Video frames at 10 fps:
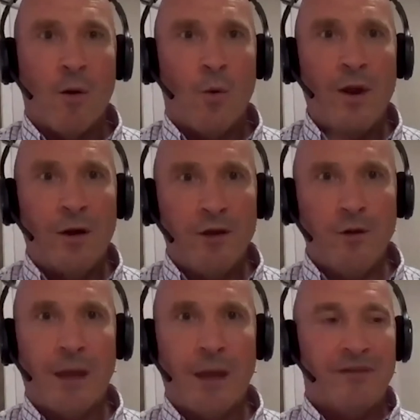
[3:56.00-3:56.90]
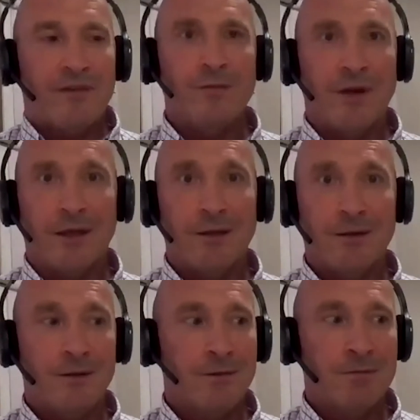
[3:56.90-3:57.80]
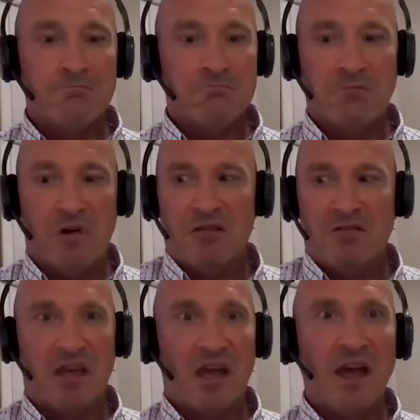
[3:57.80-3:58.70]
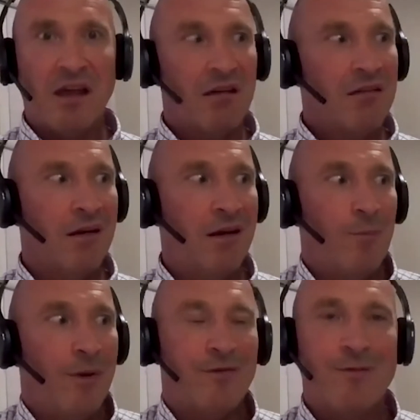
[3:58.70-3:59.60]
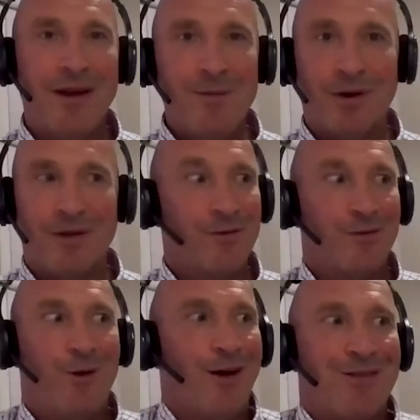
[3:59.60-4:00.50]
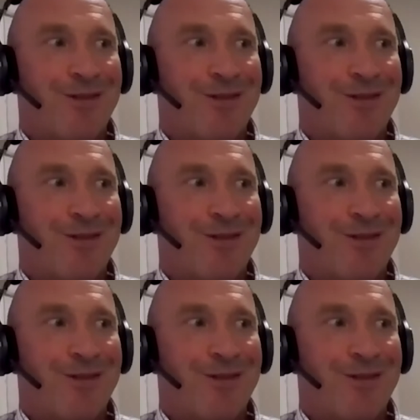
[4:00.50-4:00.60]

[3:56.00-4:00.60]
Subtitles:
we're a UK-based company. Well, I don't care. I'll buy from anybody if it's the right